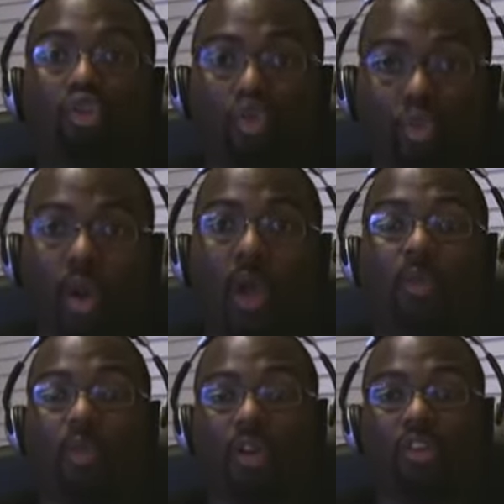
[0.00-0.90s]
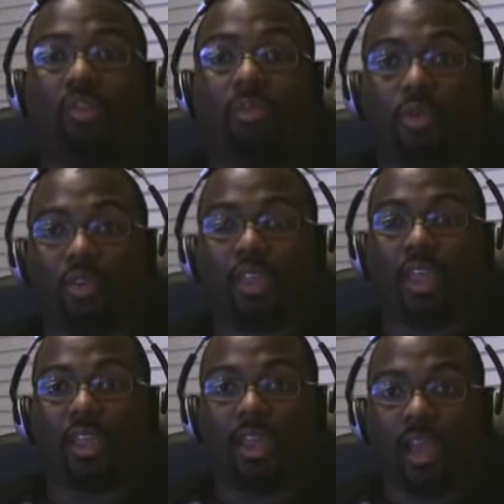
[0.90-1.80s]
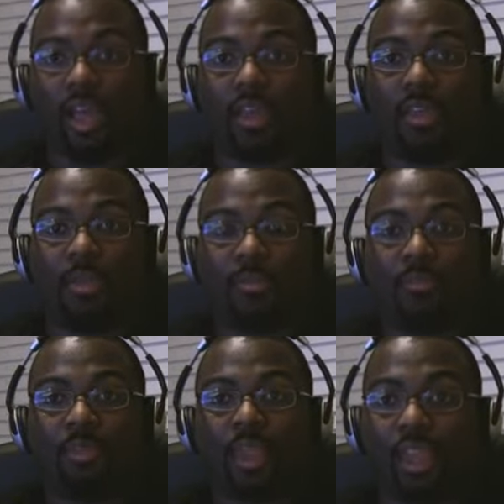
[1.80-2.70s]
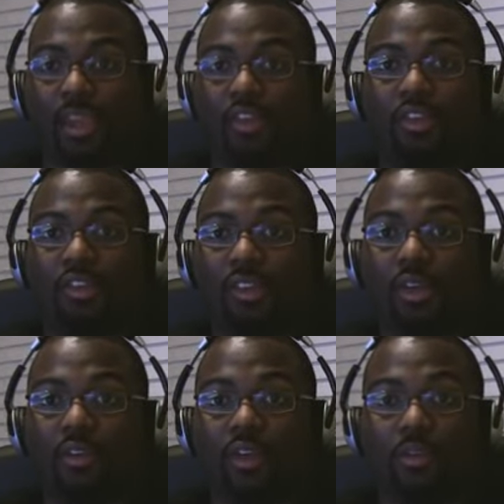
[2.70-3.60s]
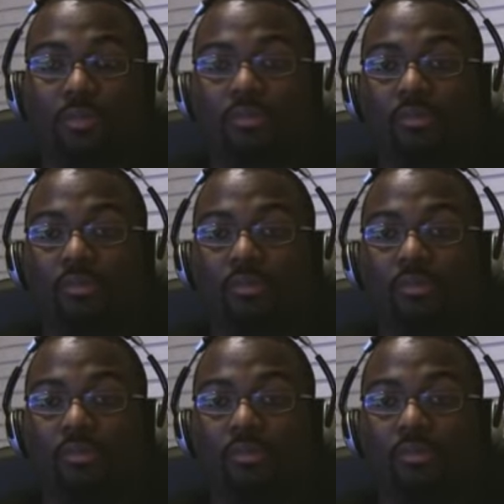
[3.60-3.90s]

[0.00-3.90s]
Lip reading: Do I want to support that guy? Anderson Silva.